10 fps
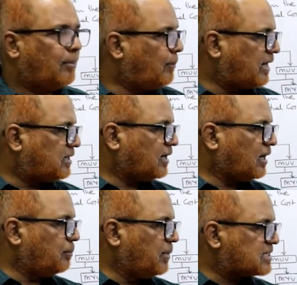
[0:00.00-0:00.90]

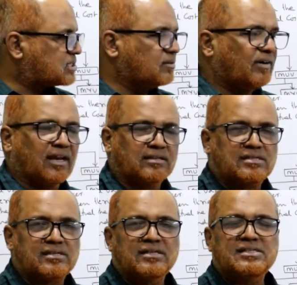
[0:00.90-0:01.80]
Material mix
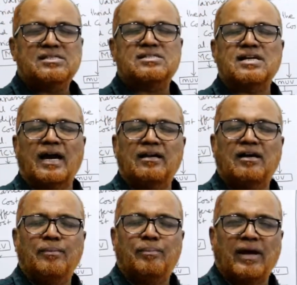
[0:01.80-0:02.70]
variance,
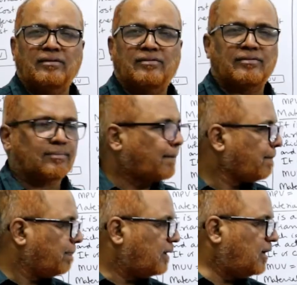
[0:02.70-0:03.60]
standard price
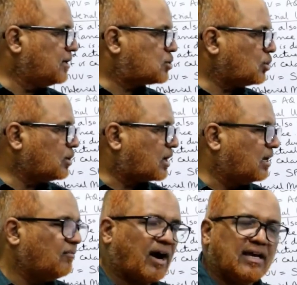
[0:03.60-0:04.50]
into
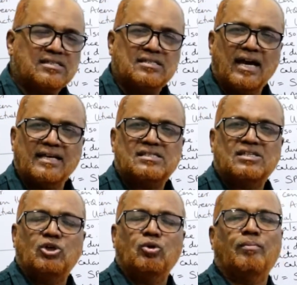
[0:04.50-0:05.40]
revised
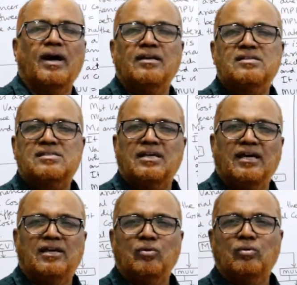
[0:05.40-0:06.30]
SQ minus
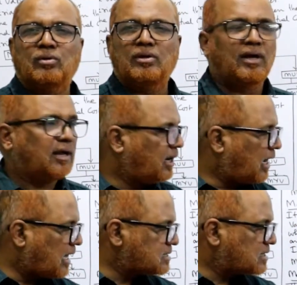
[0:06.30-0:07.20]
AQ.
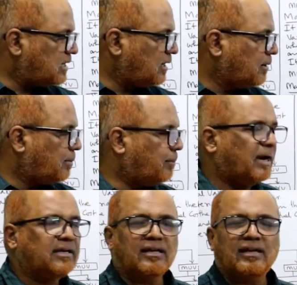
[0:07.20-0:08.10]
Lastly,
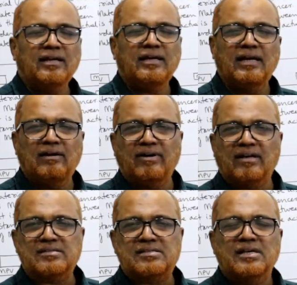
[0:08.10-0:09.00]
material yield
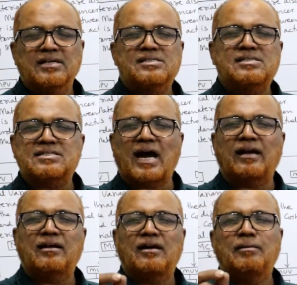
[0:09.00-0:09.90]
variance,
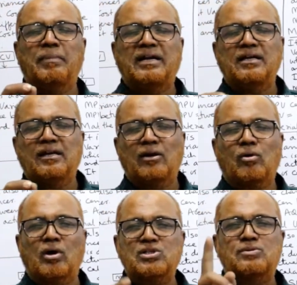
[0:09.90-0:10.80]
standard material
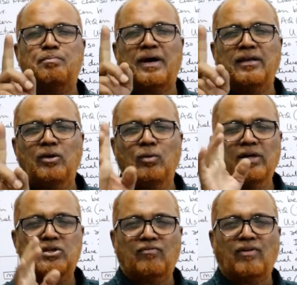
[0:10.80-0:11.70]
cost per
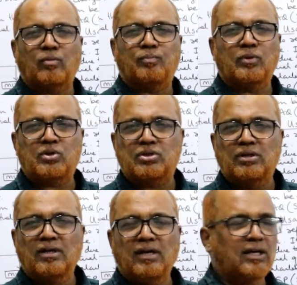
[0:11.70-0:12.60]
unit of output
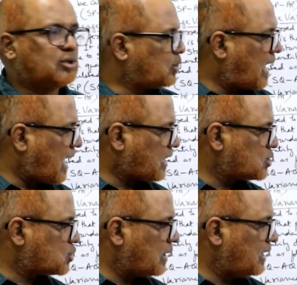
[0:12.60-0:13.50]
into
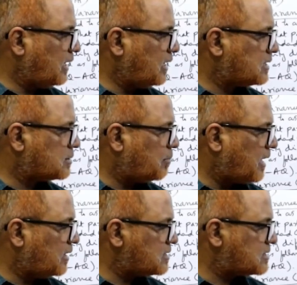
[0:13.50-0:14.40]
actual yield
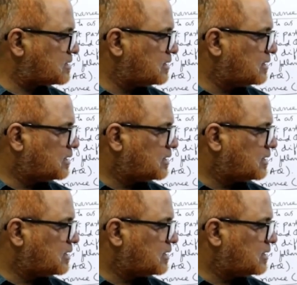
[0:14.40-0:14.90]
minus